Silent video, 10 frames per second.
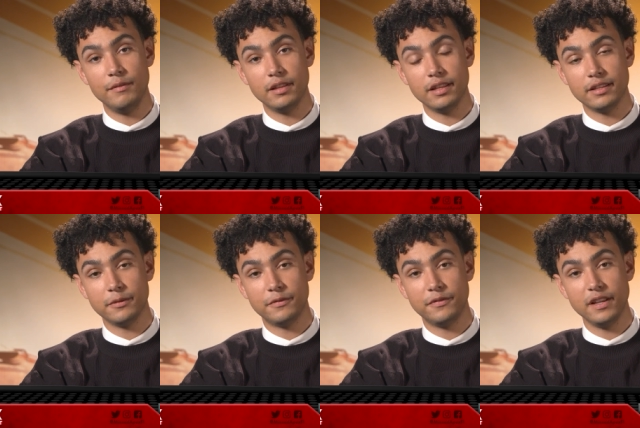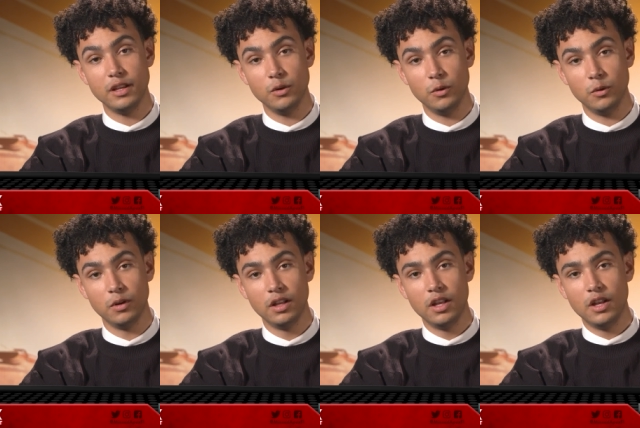everything to feel
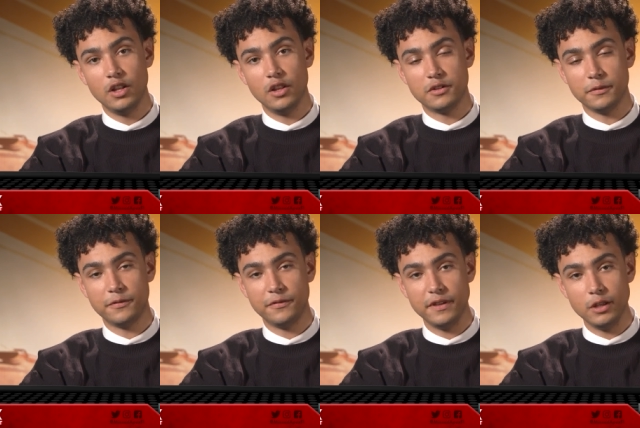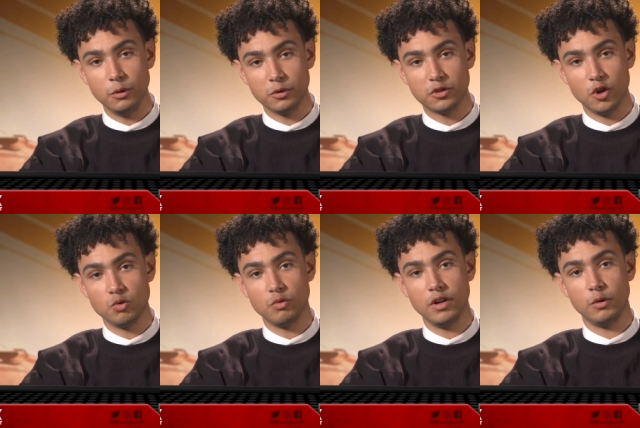to feel so
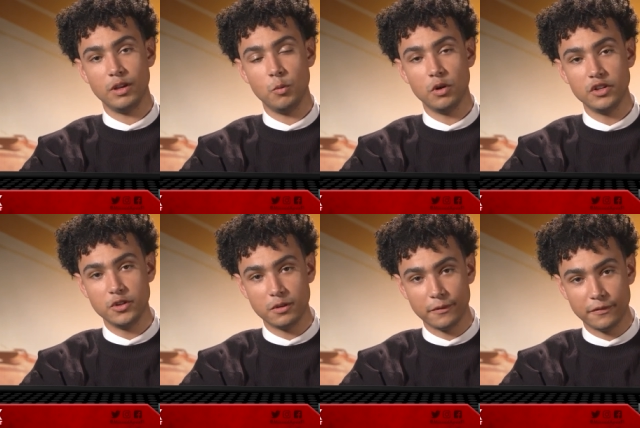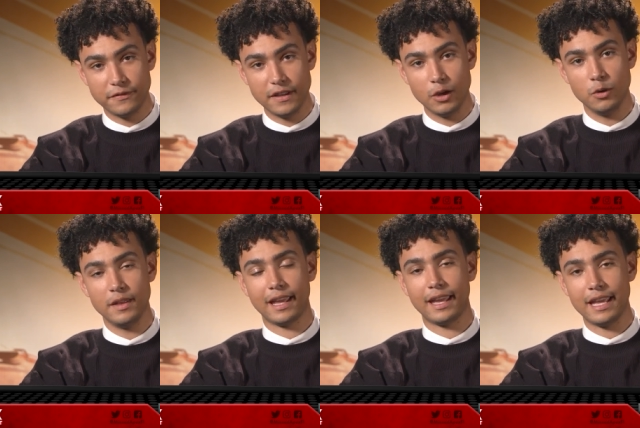real. He wanted you to feel
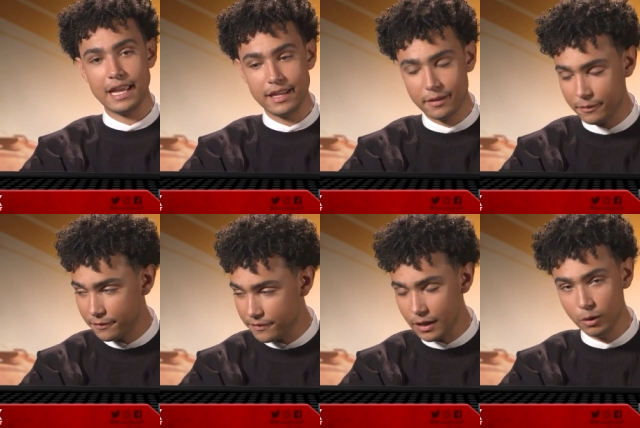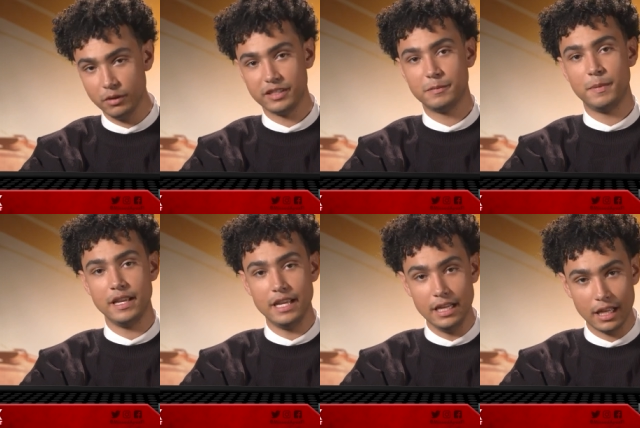the heat feel the
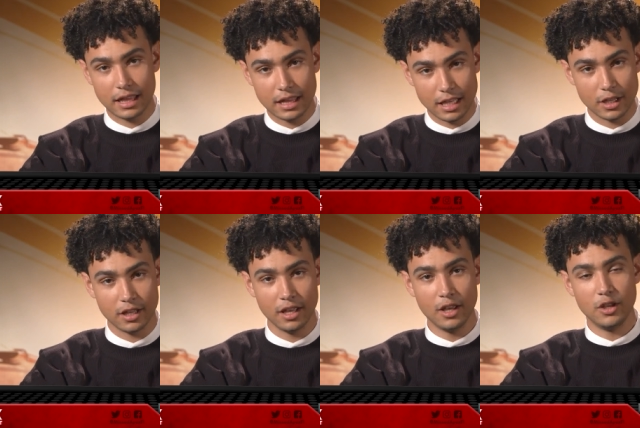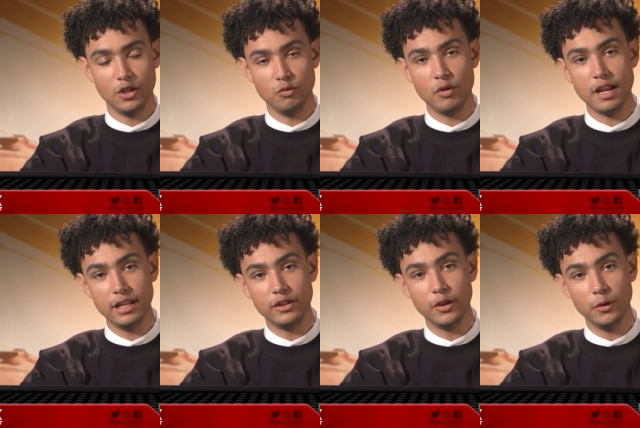speed. And I think you
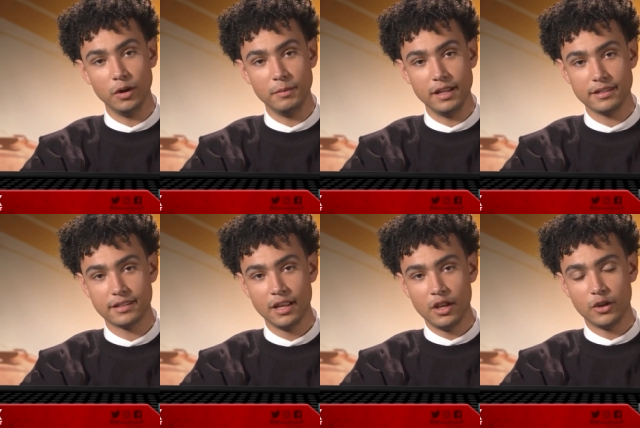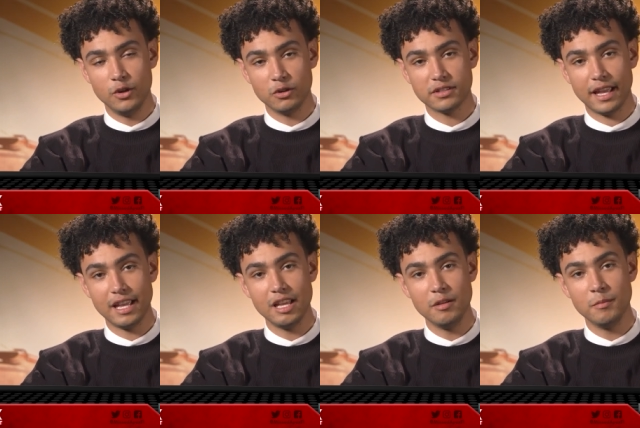really do. I mean, it's kudos to
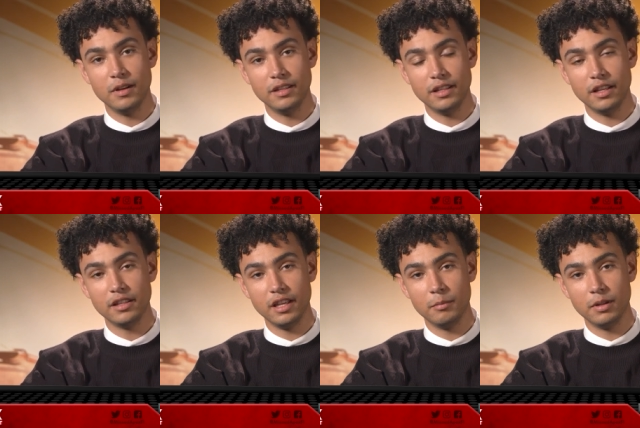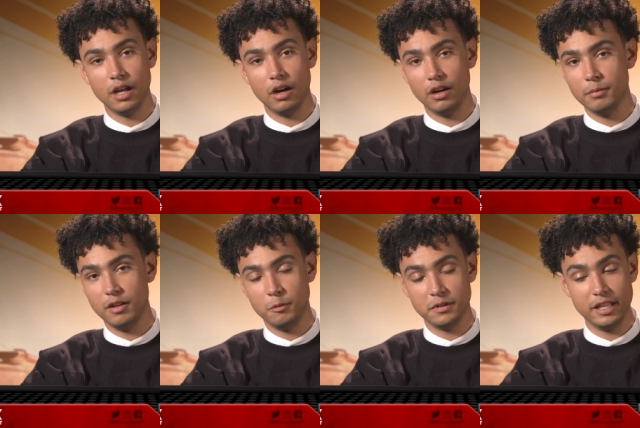him and the our
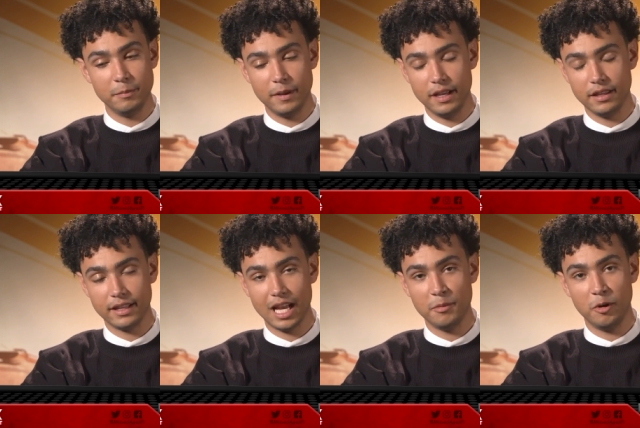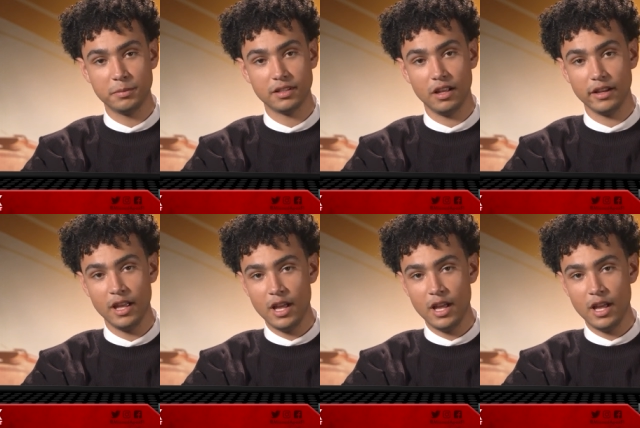unbelievable DP and the cam Like